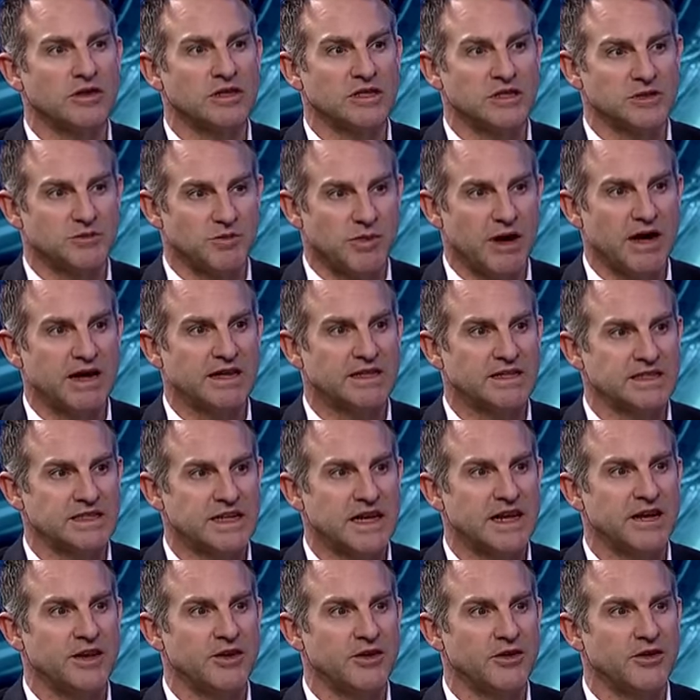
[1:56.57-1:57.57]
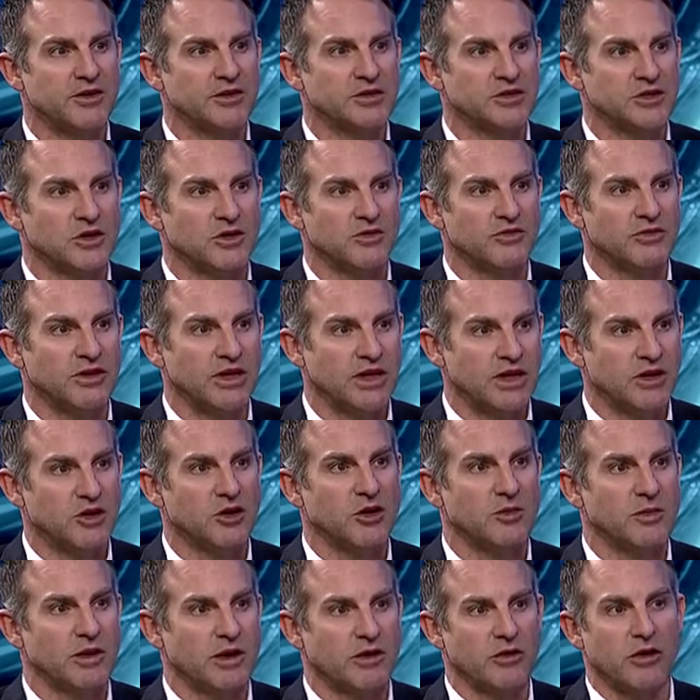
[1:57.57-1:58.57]
despite 10 years of
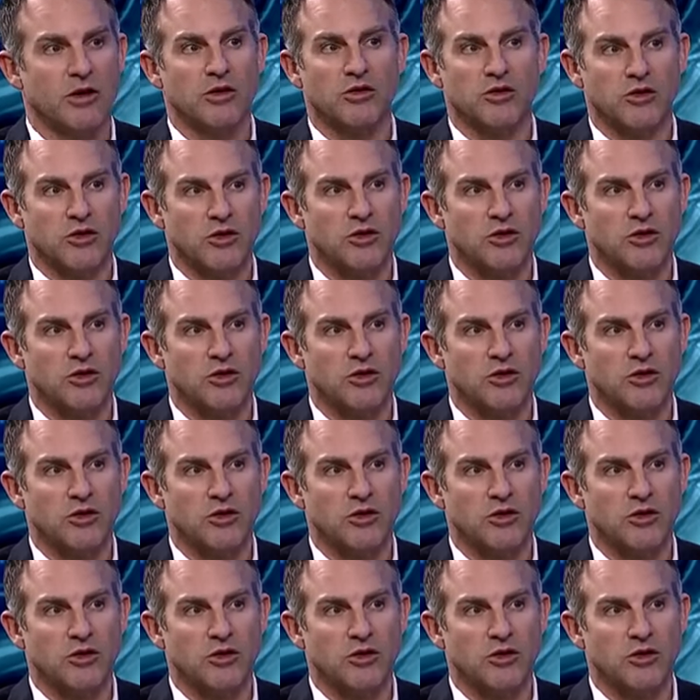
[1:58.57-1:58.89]
economic growth,